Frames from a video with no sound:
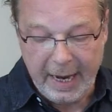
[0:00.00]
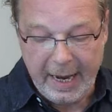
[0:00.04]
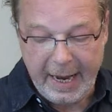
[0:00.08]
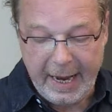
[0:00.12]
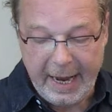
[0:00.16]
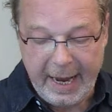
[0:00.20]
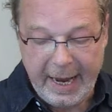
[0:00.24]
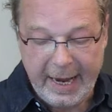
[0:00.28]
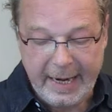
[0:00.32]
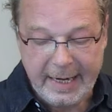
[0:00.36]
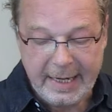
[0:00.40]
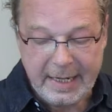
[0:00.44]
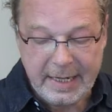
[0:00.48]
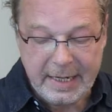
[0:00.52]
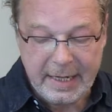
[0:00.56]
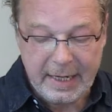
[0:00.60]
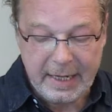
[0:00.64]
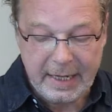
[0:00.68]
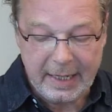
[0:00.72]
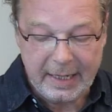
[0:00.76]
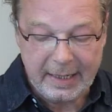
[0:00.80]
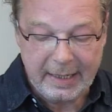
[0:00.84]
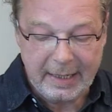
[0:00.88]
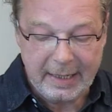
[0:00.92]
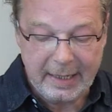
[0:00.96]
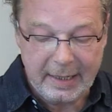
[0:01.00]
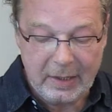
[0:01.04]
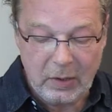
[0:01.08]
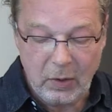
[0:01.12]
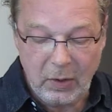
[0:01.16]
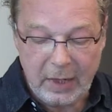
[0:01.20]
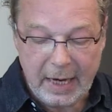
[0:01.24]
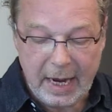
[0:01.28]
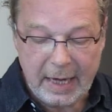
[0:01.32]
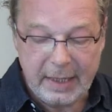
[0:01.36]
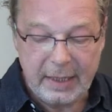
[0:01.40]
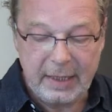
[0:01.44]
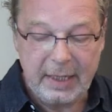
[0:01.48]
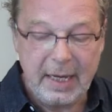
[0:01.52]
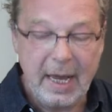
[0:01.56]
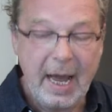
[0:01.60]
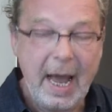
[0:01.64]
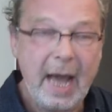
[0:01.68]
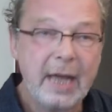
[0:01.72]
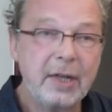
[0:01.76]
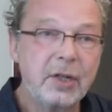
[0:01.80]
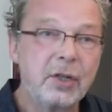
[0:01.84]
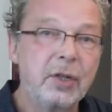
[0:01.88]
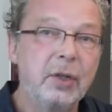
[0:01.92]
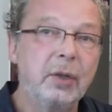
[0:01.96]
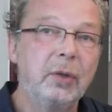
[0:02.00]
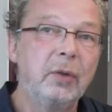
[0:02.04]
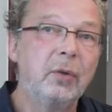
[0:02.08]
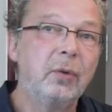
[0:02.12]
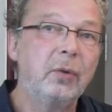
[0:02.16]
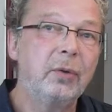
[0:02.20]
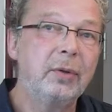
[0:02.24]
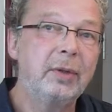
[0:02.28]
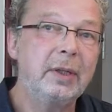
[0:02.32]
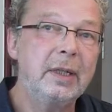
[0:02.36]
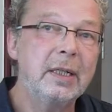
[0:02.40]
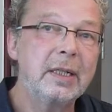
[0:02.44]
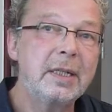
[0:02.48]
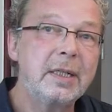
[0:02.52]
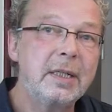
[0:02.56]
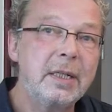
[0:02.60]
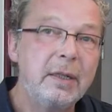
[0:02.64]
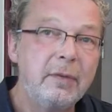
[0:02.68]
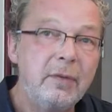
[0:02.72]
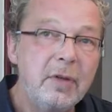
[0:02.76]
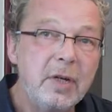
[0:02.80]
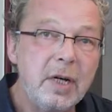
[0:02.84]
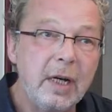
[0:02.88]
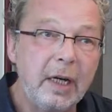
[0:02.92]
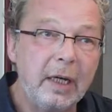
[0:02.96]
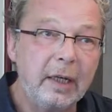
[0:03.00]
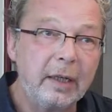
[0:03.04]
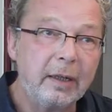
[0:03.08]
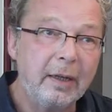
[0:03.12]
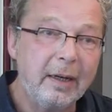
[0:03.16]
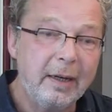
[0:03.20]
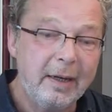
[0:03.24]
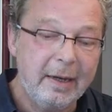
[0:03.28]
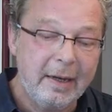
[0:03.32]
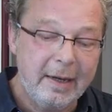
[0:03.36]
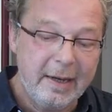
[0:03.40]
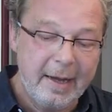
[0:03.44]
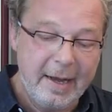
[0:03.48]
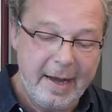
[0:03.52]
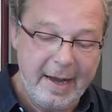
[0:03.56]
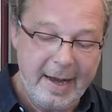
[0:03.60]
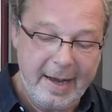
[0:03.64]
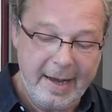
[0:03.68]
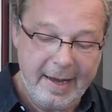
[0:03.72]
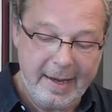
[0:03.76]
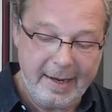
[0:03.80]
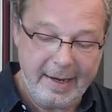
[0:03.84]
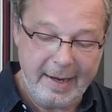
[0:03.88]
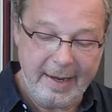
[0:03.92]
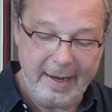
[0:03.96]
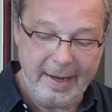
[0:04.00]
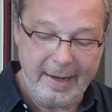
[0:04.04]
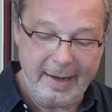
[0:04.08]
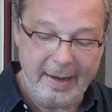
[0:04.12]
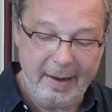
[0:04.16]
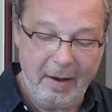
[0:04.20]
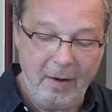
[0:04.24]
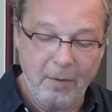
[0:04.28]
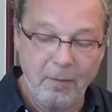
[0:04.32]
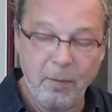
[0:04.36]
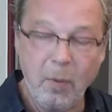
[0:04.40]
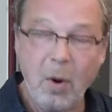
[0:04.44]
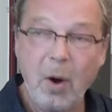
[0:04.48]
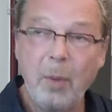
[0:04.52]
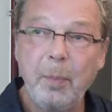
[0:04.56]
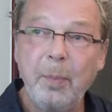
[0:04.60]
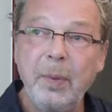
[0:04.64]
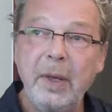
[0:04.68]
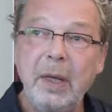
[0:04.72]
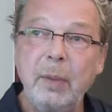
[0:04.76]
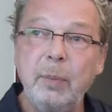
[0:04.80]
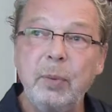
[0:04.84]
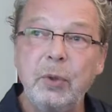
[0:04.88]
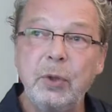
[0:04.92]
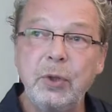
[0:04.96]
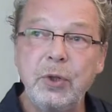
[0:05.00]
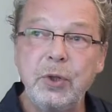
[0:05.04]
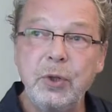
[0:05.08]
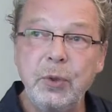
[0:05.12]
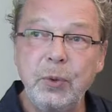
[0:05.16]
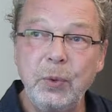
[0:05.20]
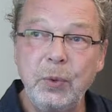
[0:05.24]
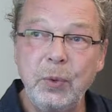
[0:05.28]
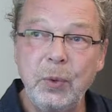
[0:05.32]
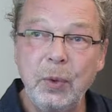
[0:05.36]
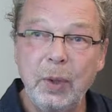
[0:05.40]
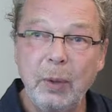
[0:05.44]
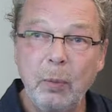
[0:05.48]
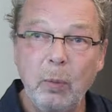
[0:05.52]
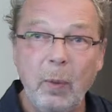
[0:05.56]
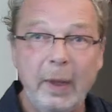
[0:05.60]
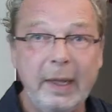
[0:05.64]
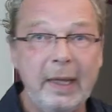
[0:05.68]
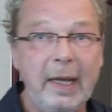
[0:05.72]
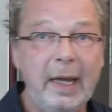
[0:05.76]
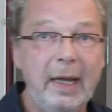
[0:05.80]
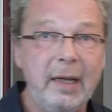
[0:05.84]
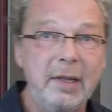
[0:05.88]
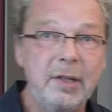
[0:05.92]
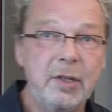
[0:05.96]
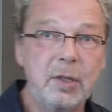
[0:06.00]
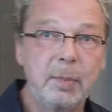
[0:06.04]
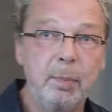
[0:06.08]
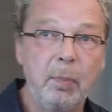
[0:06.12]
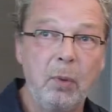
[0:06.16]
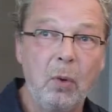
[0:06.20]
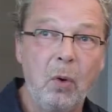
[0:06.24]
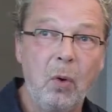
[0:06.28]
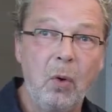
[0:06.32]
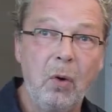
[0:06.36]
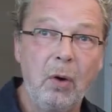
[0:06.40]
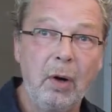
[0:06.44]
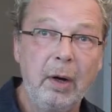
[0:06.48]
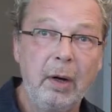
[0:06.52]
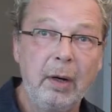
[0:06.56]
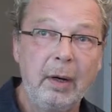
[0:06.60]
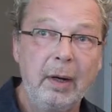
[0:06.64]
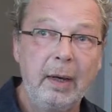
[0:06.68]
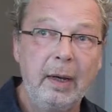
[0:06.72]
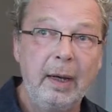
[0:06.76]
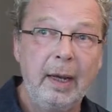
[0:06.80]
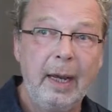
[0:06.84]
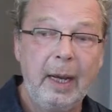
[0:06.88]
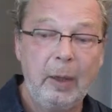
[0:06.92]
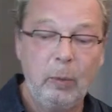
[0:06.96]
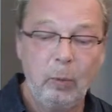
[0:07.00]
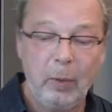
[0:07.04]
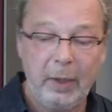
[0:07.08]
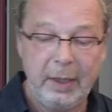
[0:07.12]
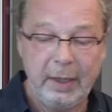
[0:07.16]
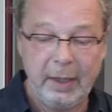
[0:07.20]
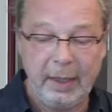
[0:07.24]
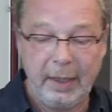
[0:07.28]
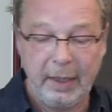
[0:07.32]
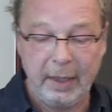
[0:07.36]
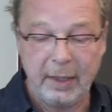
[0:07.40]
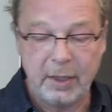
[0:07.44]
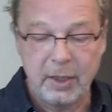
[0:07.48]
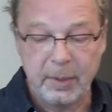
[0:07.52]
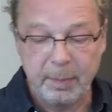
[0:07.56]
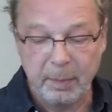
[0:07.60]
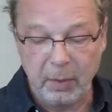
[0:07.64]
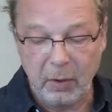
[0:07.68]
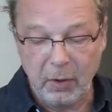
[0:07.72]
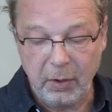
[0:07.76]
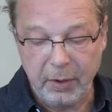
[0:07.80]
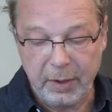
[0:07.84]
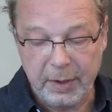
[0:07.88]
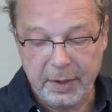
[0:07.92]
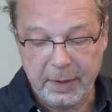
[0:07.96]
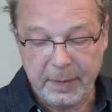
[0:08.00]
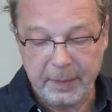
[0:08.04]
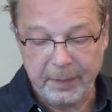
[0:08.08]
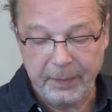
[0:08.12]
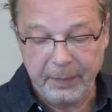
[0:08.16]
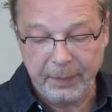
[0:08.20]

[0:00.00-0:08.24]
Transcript: And look at the action or the activity of what people do when they explore and when they exploit.